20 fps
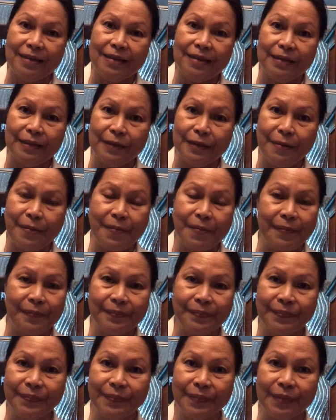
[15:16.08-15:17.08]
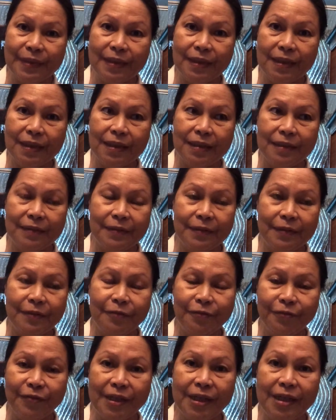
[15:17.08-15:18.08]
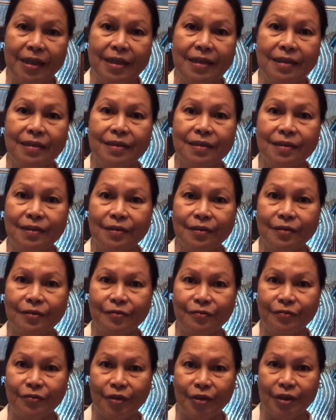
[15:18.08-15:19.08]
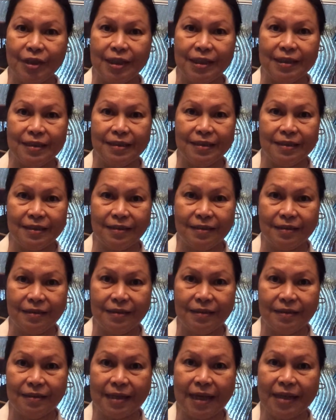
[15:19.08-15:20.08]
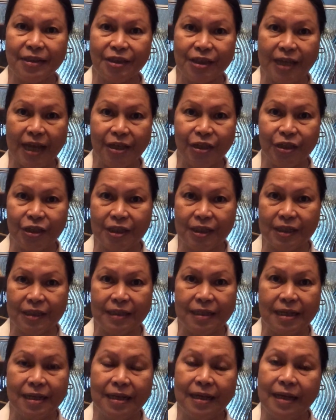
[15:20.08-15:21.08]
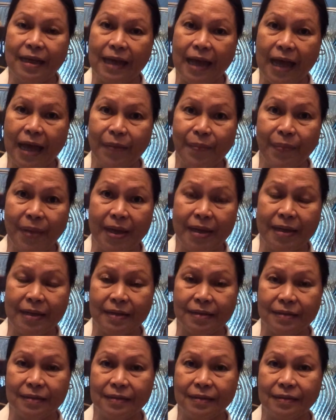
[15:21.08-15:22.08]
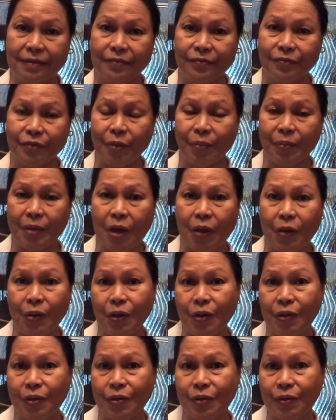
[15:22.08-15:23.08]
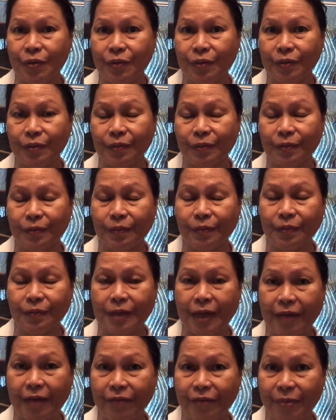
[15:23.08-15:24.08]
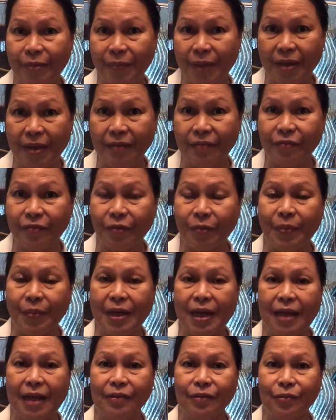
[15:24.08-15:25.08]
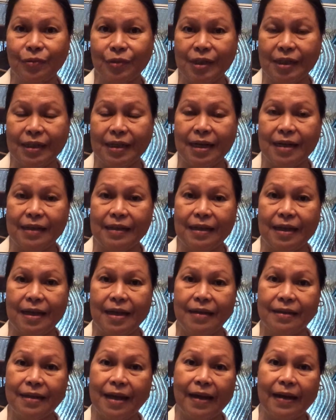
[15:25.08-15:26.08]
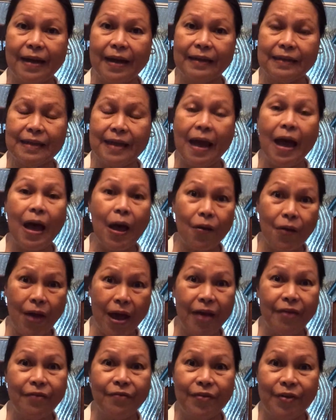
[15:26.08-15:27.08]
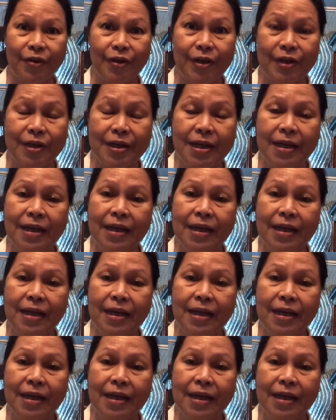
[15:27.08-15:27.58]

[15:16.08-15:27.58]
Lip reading: the fee for the transaction I make from now on every month from Milan to Jakarta directly. However,